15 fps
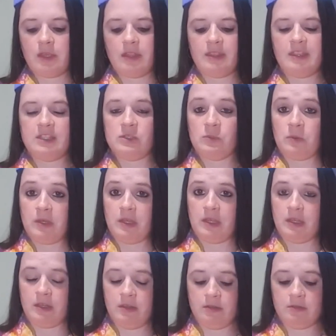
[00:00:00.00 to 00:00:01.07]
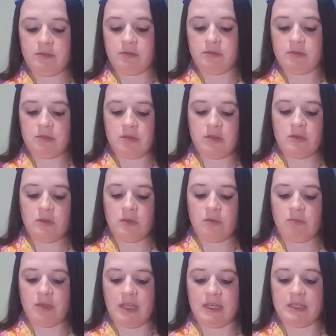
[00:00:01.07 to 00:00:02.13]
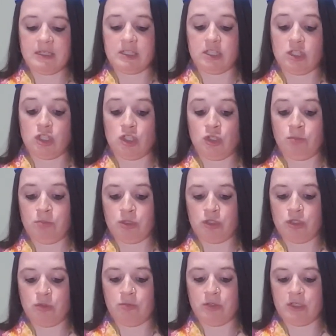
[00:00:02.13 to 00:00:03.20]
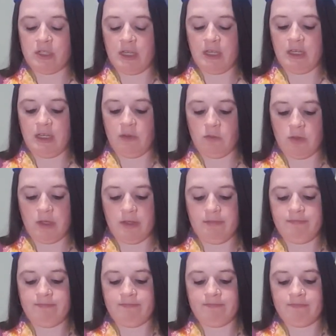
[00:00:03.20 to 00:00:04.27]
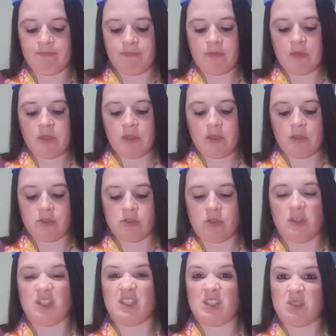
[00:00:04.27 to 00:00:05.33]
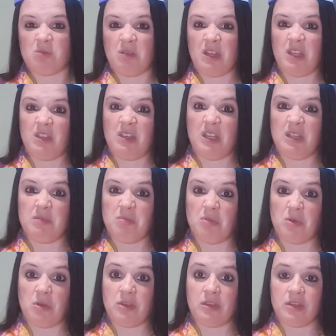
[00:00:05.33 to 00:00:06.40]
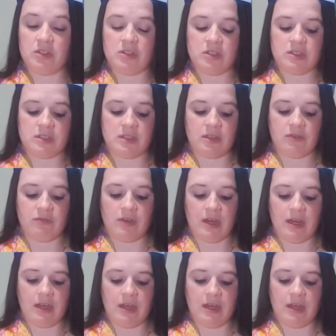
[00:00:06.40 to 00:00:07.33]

This one is a super, super tiny one. So this is why you need more than just the 5.